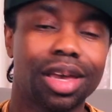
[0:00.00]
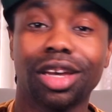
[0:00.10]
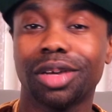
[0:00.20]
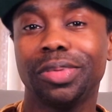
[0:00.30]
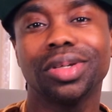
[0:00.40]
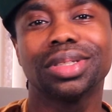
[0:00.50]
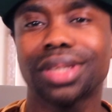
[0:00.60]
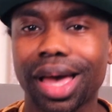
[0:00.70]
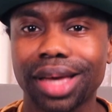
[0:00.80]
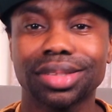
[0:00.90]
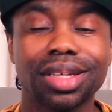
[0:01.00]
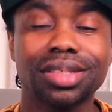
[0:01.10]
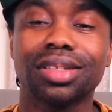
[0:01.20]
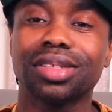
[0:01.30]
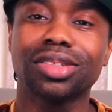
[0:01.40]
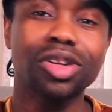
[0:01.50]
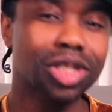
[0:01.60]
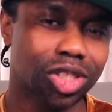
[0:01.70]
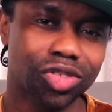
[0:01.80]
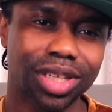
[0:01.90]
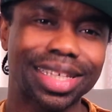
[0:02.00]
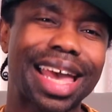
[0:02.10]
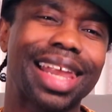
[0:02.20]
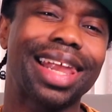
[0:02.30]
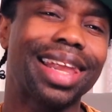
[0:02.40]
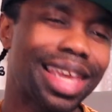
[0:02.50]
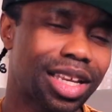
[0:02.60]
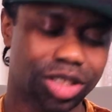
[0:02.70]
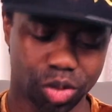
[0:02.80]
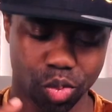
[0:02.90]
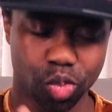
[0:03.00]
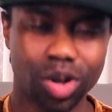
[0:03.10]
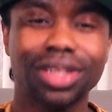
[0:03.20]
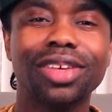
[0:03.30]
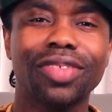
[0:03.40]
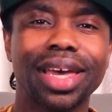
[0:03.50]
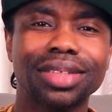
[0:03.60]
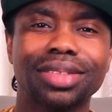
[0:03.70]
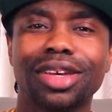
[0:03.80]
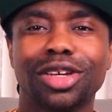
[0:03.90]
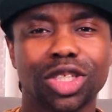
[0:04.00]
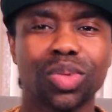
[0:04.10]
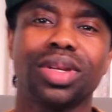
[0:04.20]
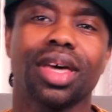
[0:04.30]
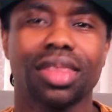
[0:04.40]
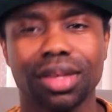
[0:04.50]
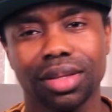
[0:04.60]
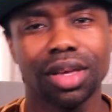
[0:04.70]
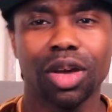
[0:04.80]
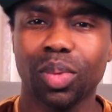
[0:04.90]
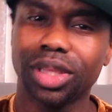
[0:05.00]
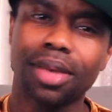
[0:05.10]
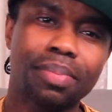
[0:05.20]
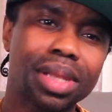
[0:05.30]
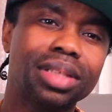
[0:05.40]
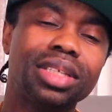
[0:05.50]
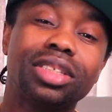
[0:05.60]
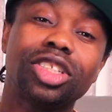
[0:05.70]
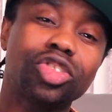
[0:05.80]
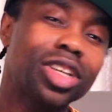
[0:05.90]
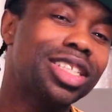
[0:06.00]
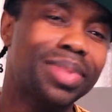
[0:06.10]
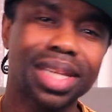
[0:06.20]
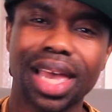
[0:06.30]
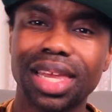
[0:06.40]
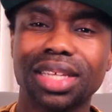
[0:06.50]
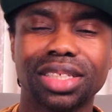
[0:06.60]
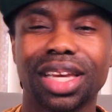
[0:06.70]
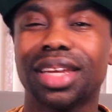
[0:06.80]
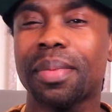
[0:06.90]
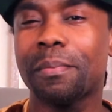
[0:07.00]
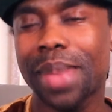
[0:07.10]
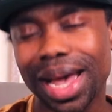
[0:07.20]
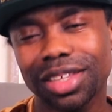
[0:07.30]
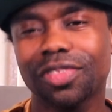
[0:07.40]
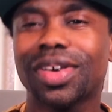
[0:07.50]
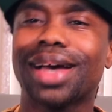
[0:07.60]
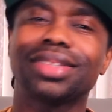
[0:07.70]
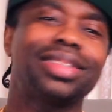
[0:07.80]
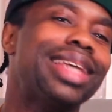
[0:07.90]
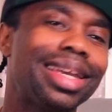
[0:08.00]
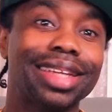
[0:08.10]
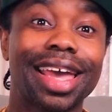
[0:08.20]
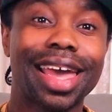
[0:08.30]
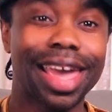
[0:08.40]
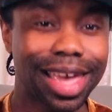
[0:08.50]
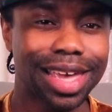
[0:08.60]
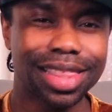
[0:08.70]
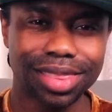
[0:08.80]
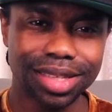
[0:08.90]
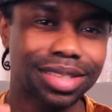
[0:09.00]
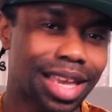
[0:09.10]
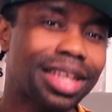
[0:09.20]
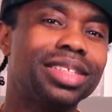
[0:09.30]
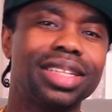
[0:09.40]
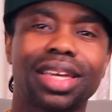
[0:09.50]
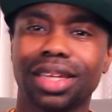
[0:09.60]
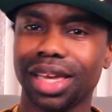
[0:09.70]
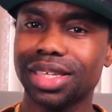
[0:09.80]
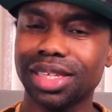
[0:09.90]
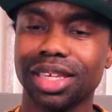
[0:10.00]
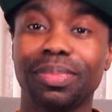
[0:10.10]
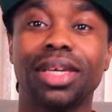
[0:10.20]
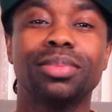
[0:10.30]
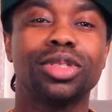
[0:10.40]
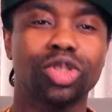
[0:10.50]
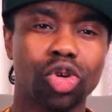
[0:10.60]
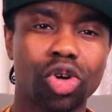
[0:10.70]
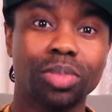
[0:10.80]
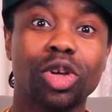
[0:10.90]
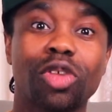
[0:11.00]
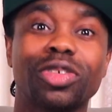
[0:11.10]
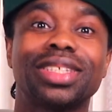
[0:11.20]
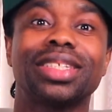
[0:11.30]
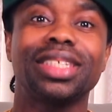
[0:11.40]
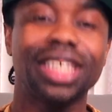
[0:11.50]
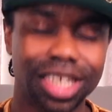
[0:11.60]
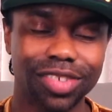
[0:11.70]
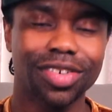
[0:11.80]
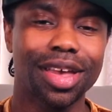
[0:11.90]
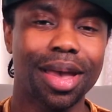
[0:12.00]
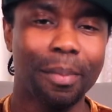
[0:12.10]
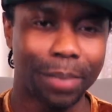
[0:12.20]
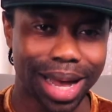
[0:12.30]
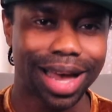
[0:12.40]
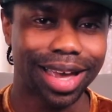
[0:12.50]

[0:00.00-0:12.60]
In computer science, it is the circuitry that links one device to another, with the ability to transmit energy in a magnified state, and this energy can easily be absorbed or received by